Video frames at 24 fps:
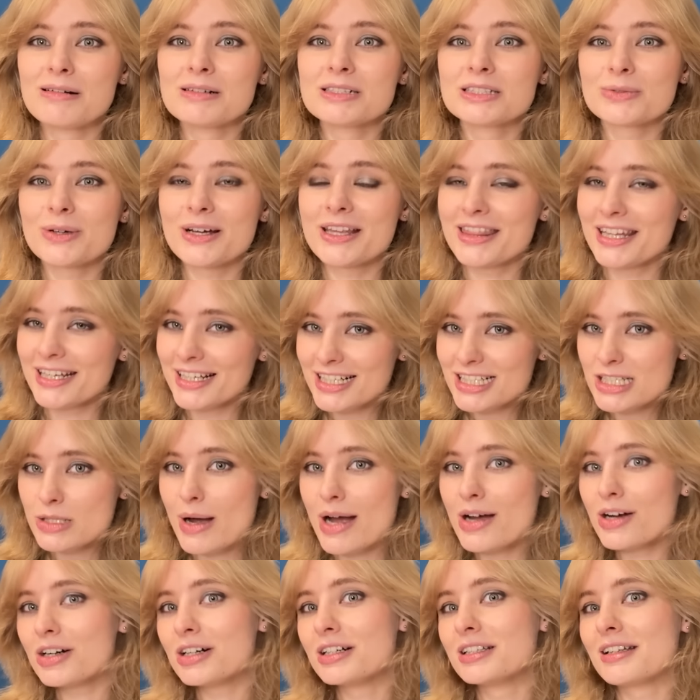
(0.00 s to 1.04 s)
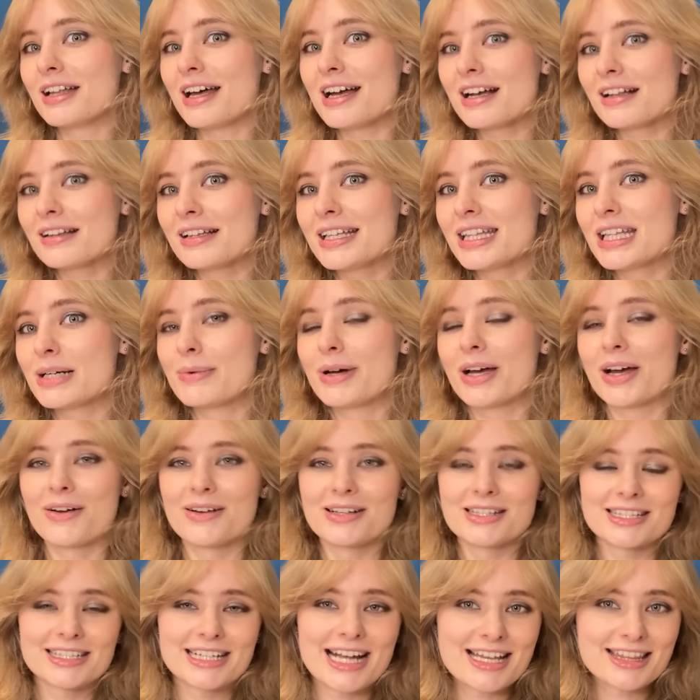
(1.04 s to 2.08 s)
so I think it's quite unlikely that we're going
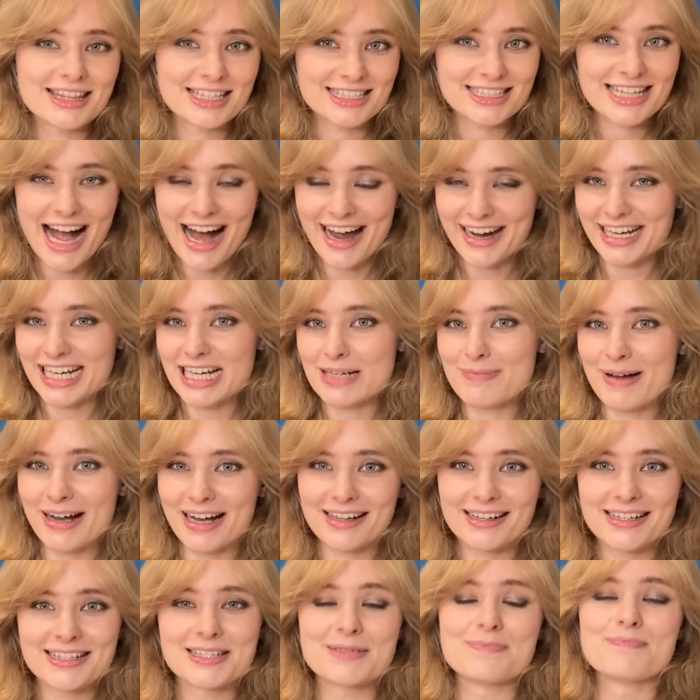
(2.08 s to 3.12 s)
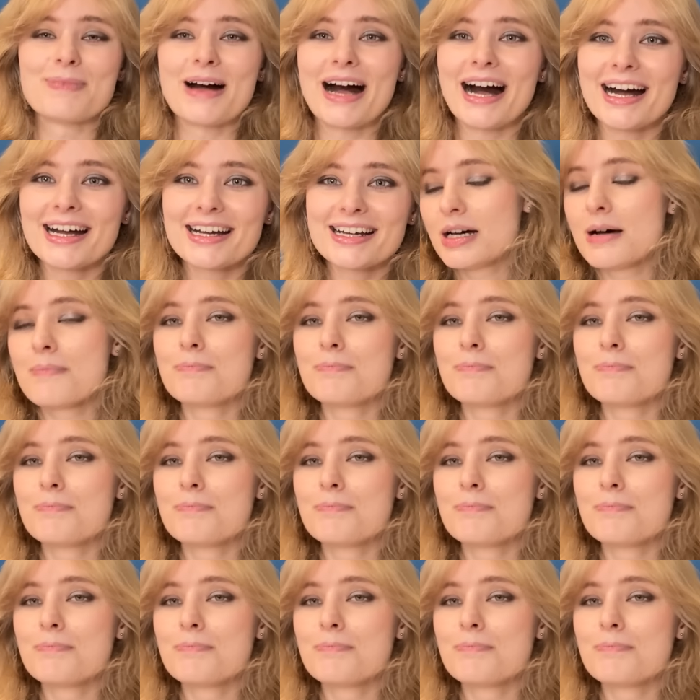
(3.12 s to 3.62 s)
to get the tanning mechanism back,